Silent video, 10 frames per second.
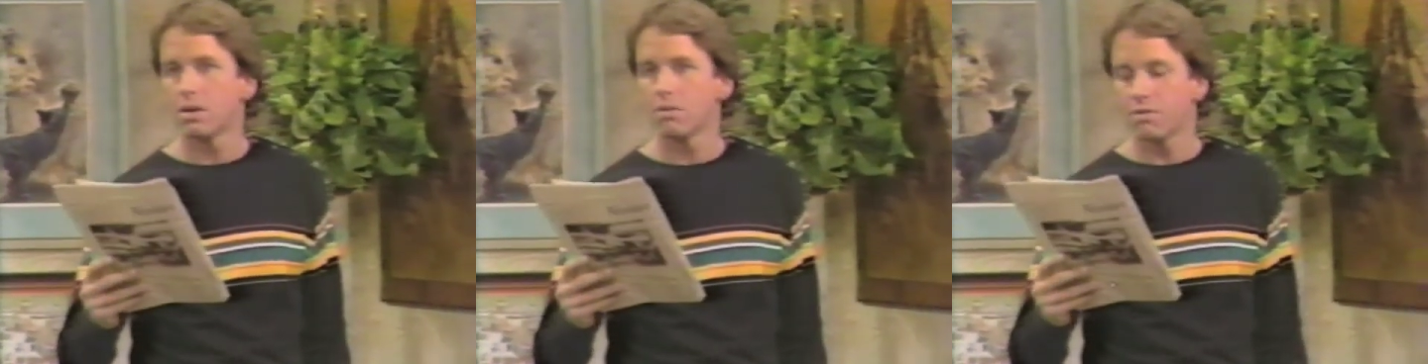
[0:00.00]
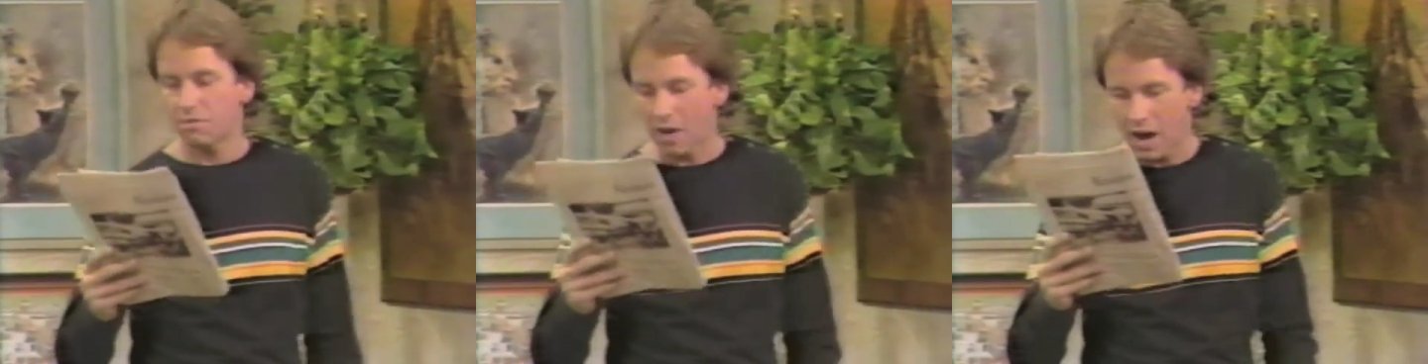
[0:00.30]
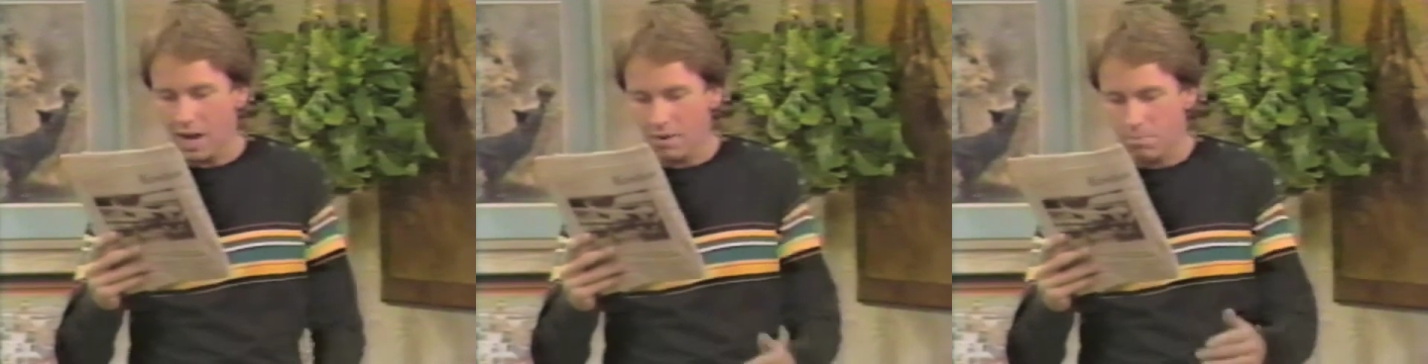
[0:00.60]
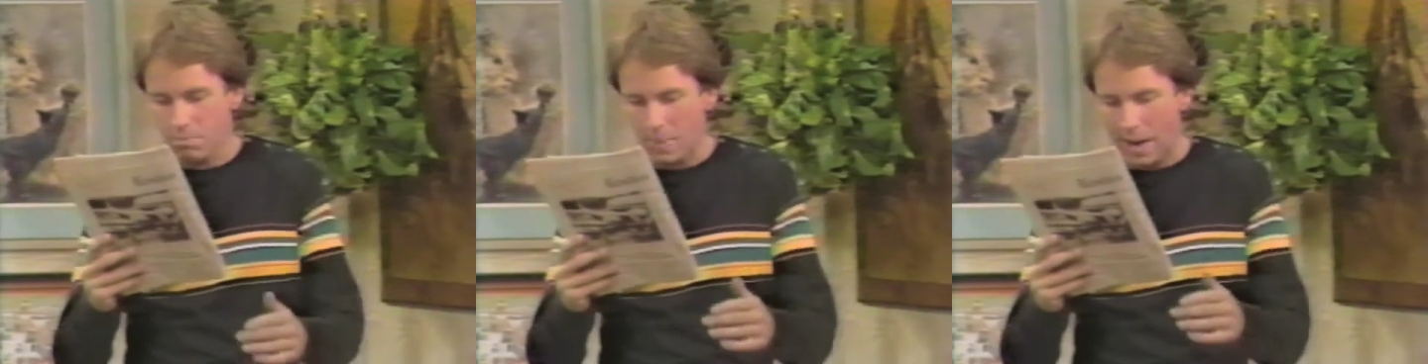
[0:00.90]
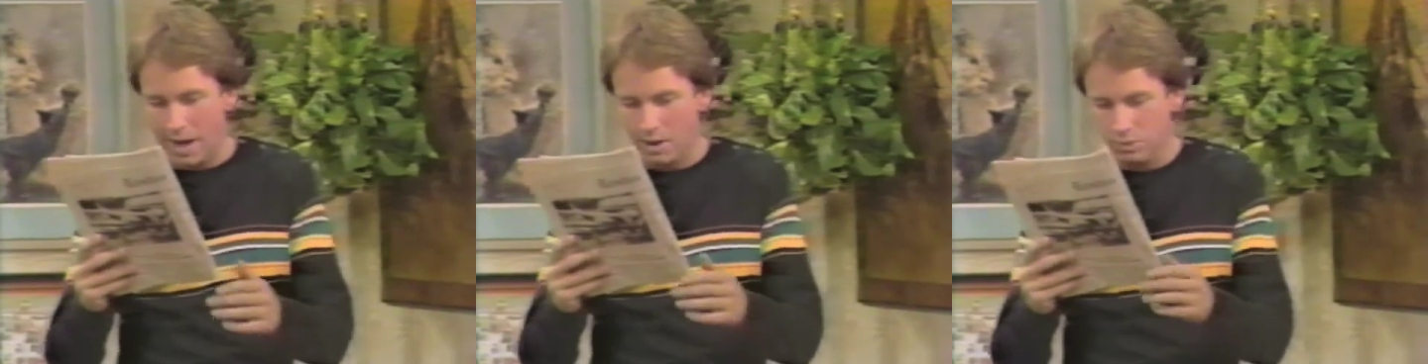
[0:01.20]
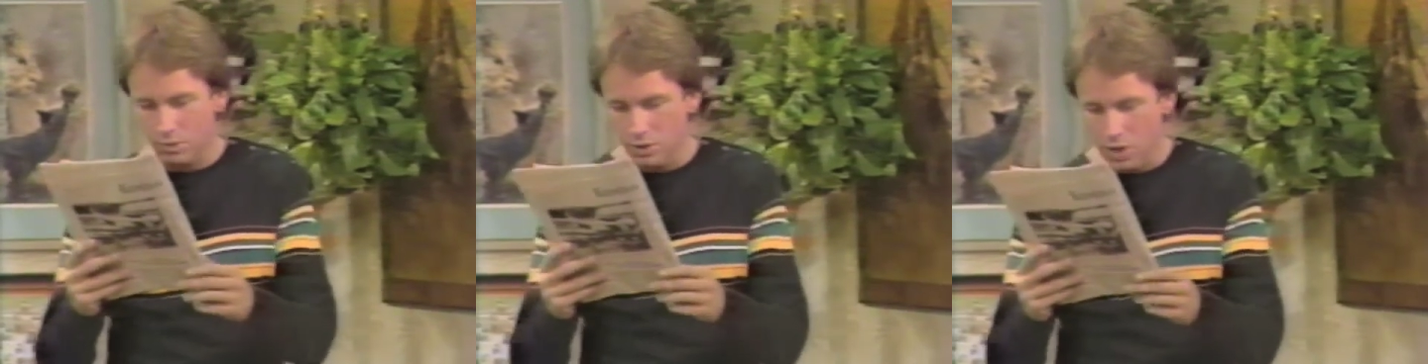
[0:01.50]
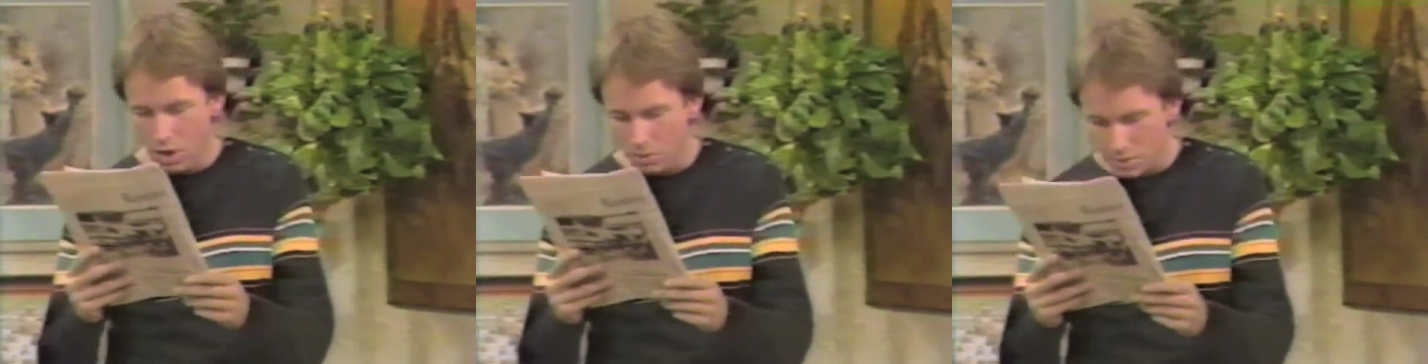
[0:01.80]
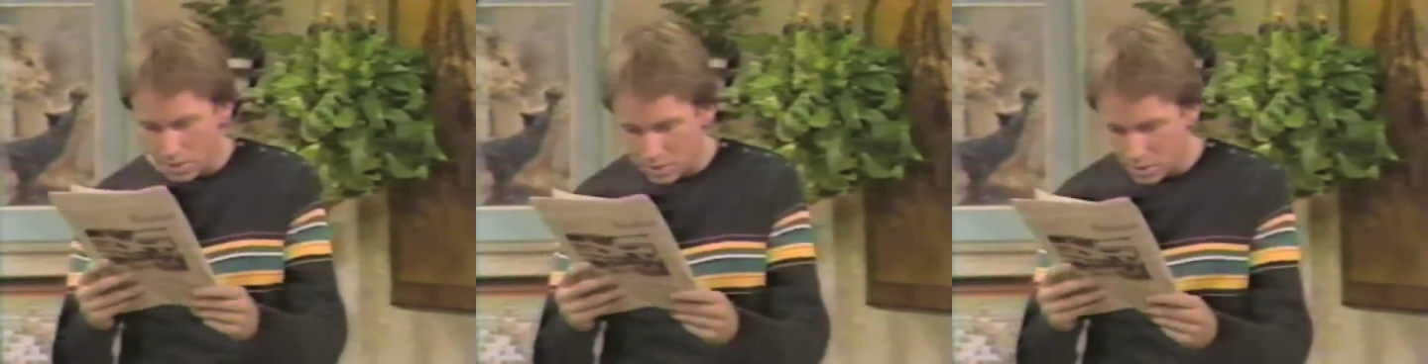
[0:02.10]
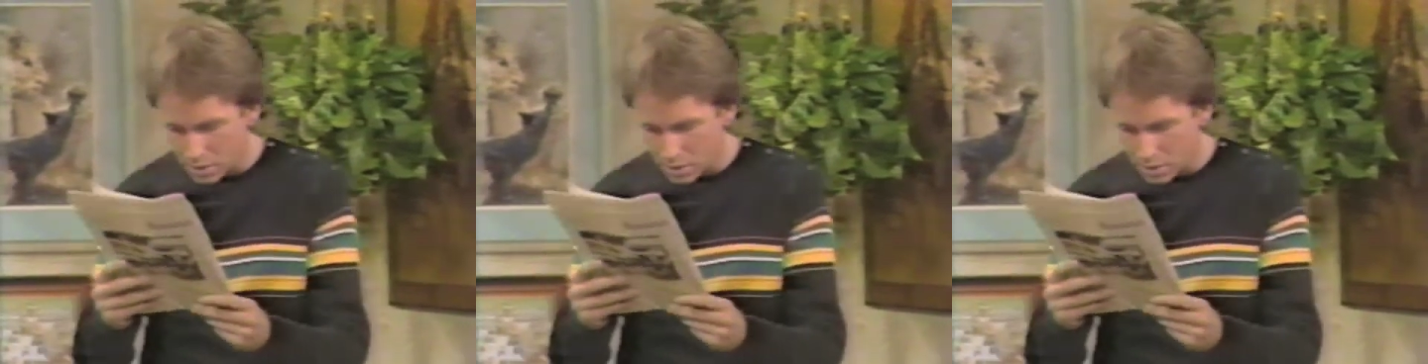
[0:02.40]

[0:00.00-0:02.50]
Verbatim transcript: £5 notes?